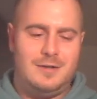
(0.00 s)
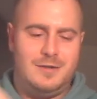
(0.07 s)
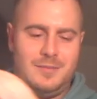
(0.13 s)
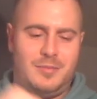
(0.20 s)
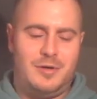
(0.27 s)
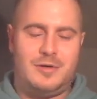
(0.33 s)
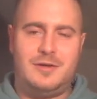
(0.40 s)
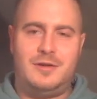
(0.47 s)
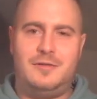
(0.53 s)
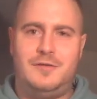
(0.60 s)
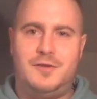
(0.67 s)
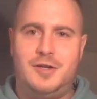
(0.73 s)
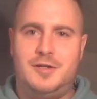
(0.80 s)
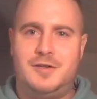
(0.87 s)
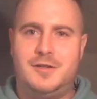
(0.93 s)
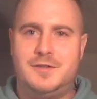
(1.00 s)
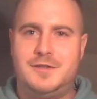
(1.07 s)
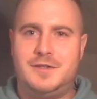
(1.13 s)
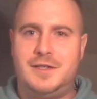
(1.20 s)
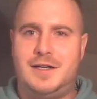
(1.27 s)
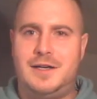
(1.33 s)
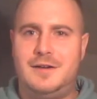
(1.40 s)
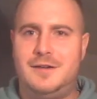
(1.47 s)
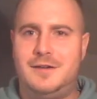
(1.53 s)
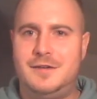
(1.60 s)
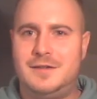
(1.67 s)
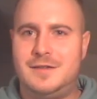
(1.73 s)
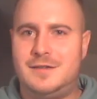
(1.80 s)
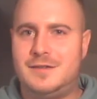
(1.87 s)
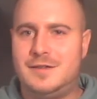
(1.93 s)
The pod will have fallen onto that,
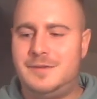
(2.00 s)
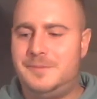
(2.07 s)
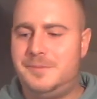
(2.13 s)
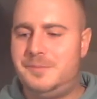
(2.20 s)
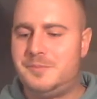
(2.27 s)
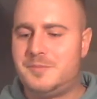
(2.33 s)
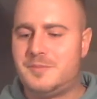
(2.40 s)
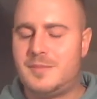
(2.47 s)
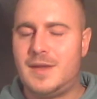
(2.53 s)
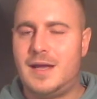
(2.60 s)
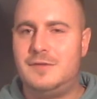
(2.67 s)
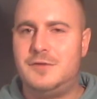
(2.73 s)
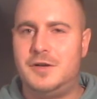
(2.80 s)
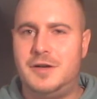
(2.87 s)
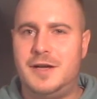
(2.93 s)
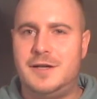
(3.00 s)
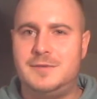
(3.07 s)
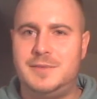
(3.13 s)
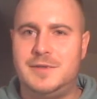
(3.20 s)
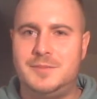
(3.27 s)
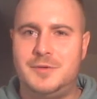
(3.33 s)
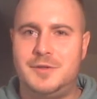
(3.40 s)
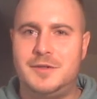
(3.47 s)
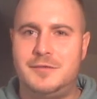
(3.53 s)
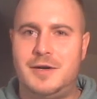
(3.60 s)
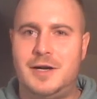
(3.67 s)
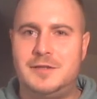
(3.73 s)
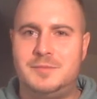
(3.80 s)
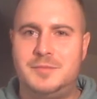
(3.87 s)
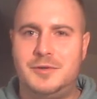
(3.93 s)
and I've got a nice big bowl of
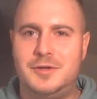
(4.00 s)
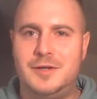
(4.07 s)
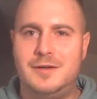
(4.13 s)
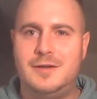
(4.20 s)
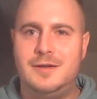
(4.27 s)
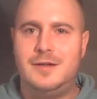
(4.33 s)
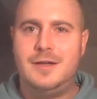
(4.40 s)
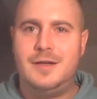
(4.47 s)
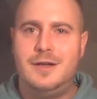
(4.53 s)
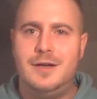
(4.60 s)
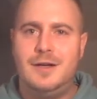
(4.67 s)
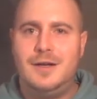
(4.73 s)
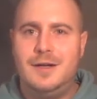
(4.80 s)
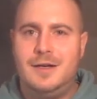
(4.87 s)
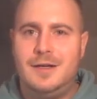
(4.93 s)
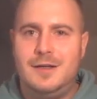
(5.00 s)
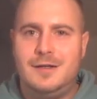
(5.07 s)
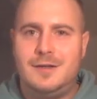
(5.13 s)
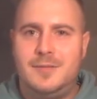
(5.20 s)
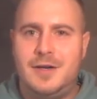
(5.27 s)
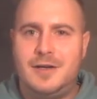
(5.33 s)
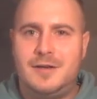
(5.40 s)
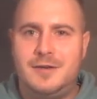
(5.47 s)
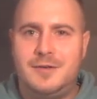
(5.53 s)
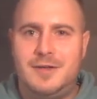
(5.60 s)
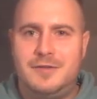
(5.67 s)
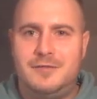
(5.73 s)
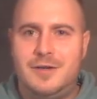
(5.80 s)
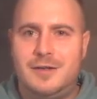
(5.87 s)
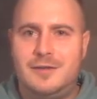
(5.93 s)
rice pudding in the
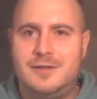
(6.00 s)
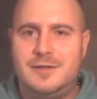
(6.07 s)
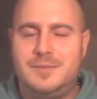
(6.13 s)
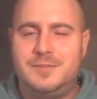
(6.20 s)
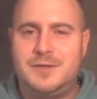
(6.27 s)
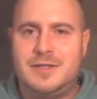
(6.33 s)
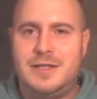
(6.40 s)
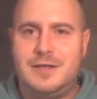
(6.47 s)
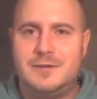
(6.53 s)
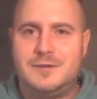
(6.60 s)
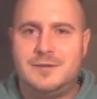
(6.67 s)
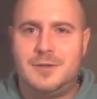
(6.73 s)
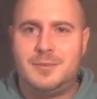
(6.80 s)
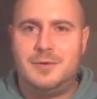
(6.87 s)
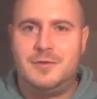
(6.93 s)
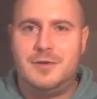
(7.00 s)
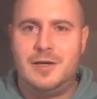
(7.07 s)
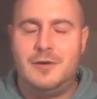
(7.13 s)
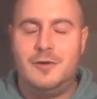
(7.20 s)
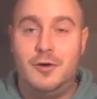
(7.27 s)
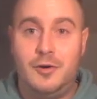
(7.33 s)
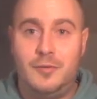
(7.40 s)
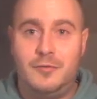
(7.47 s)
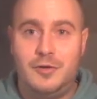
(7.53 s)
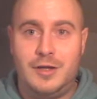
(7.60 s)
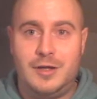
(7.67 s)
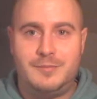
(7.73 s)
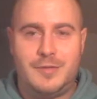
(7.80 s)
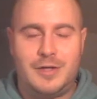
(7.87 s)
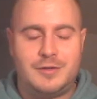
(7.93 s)
microwave ready to sit on top of it, and
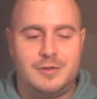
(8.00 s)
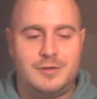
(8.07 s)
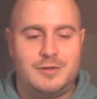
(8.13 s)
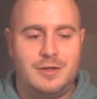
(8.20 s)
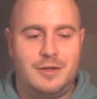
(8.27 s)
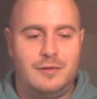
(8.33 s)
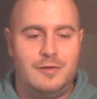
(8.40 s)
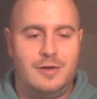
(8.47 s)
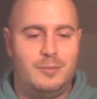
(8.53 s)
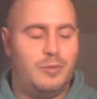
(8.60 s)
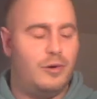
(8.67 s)
hopefully that should solve it.